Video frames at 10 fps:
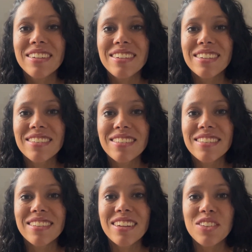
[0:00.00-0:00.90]
just
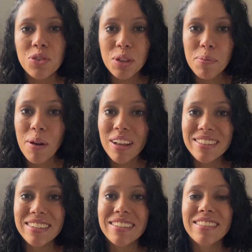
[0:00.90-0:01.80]
enjoy the
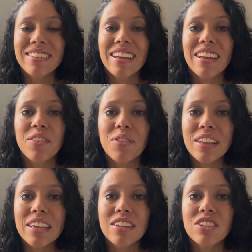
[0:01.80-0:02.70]
process and
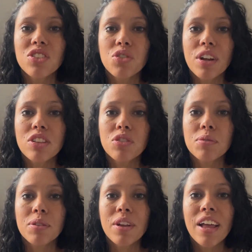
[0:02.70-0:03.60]
really just try
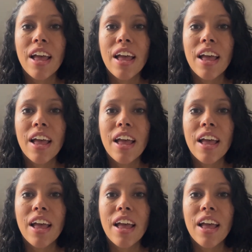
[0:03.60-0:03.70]
to